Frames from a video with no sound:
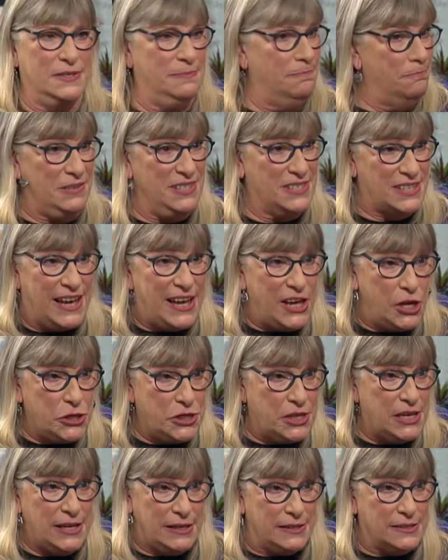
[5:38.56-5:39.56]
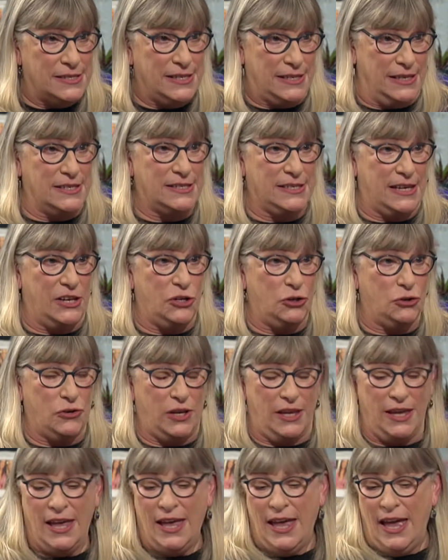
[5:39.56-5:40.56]
bizarre things in this
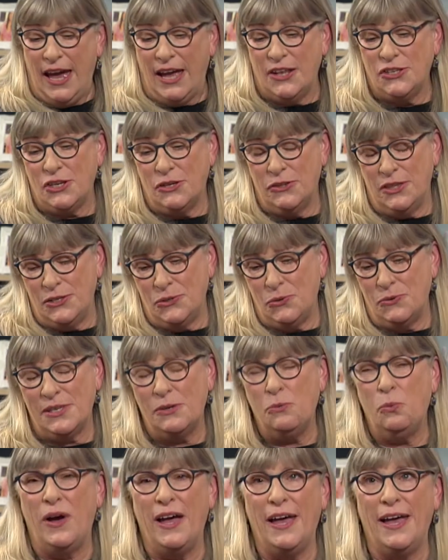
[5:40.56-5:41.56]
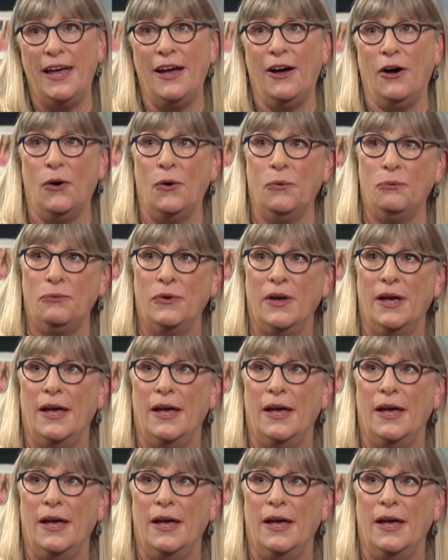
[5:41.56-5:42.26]
country. And so this was a way of